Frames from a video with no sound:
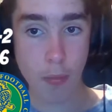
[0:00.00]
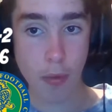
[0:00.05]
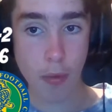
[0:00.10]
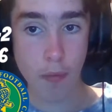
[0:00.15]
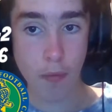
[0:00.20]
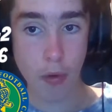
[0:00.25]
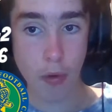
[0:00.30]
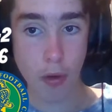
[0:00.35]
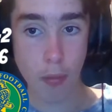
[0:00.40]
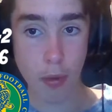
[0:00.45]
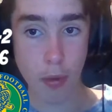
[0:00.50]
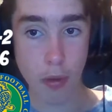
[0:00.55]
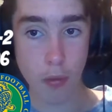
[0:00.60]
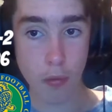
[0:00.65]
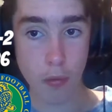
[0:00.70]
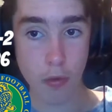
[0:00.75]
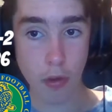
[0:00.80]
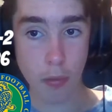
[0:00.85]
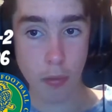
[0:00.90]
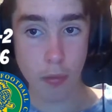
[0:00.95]

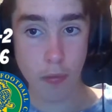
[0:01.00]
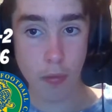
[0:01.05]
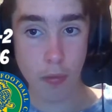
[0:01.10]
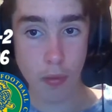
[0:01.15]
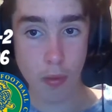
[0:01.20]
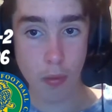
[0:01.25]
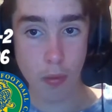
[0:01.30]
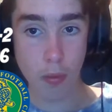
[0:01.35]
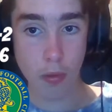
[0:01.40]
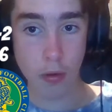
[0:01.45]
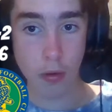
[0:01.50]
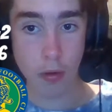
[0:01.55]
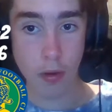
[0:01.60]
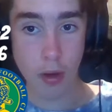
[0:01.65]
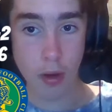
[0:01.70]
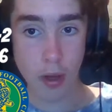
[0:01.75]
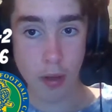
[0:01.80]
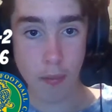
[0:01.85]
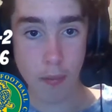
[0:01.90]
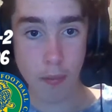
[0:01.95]
proverbial just before quarter
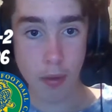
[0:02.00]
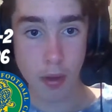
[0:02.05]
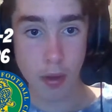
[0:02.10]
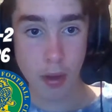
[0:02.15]
time.